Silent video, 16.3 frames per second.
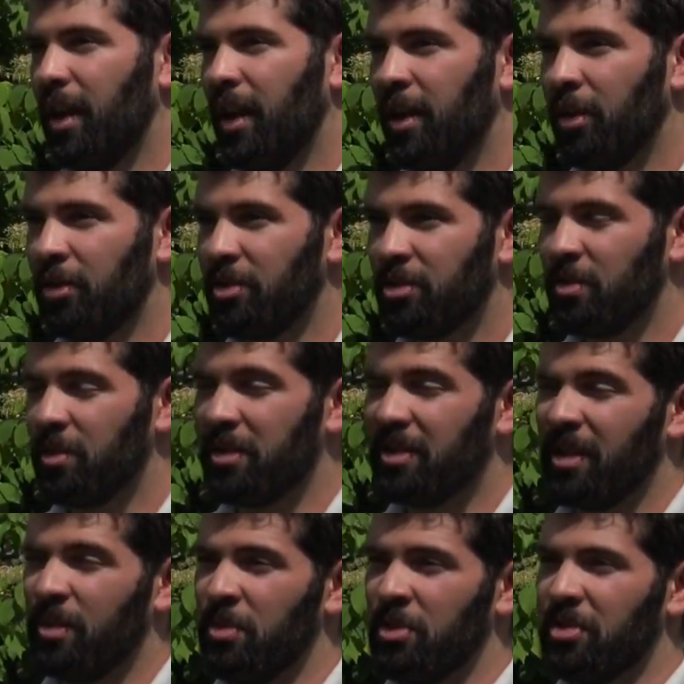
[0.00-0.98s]
and also
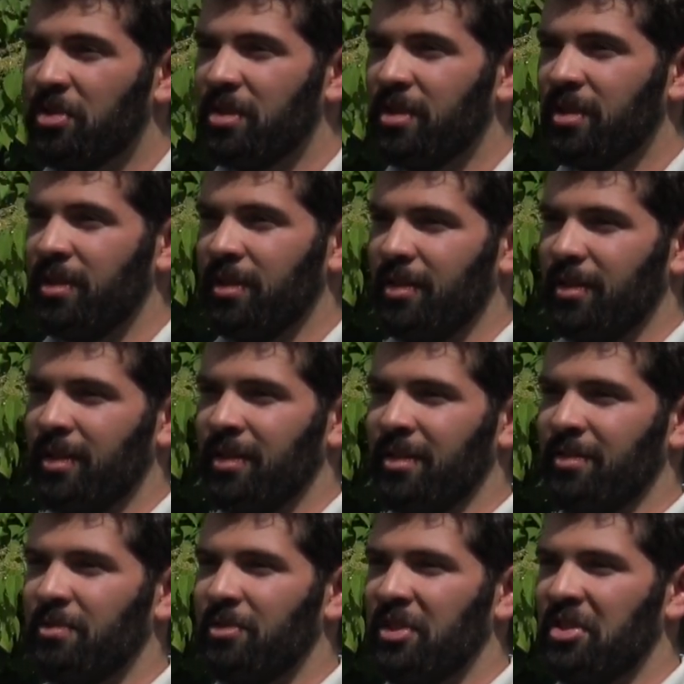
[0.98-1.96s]
because I'm interested
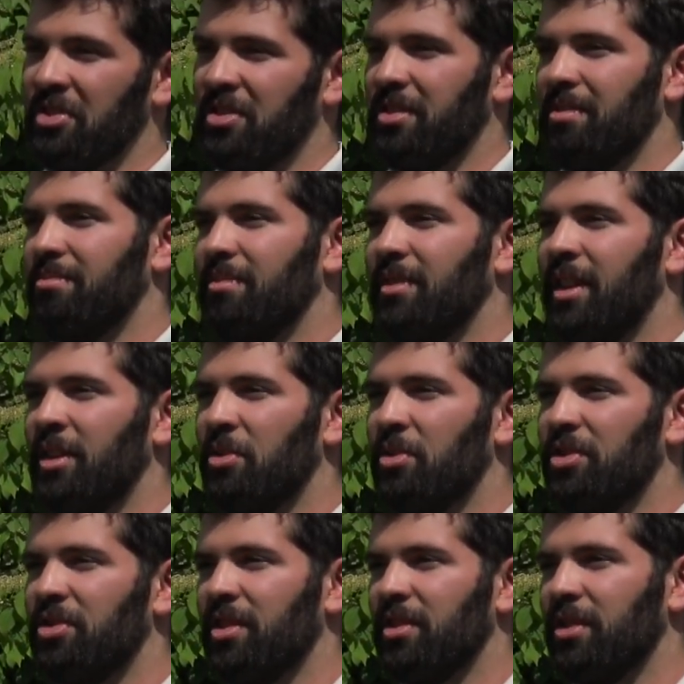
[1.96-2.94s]
in French
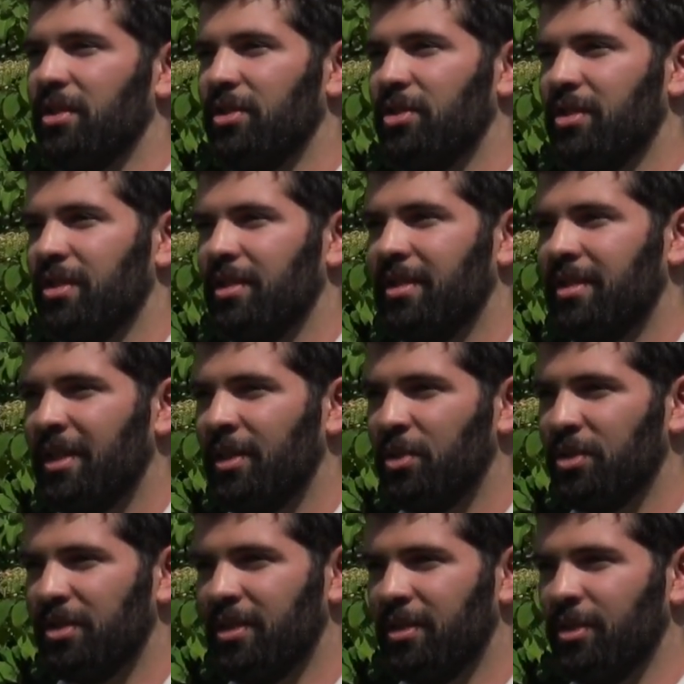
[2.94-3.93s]
language and culture and
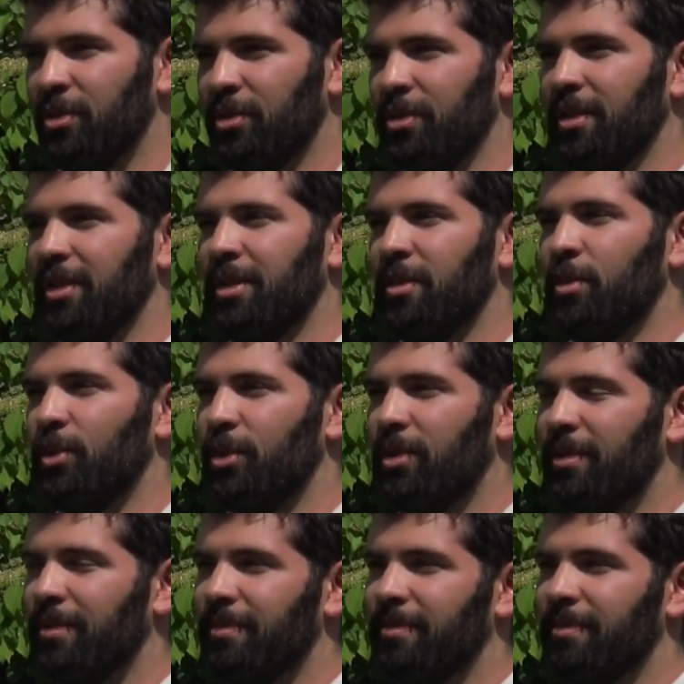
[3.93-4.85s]
wanted to learn more.